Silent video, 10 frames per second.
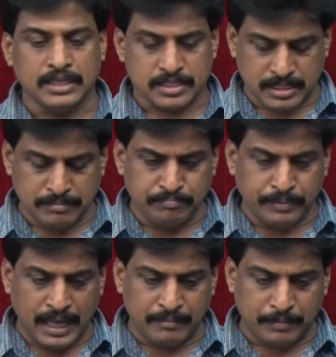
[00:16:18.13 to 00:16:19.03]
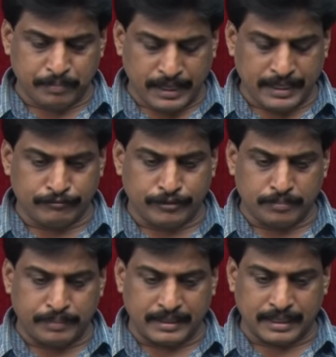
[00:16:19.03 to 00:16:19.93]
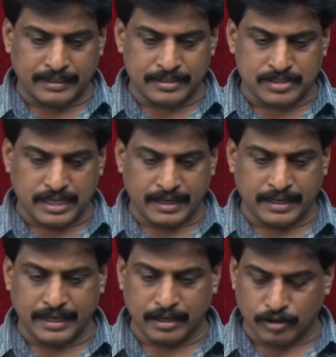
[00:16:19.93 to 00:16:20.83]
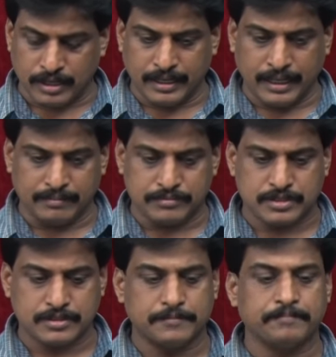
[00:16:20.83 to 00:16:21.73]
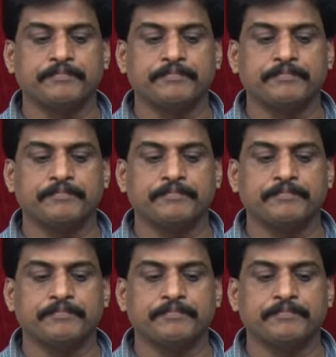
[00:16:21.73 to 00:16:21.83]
Simple, I am applying for better understanding here only names.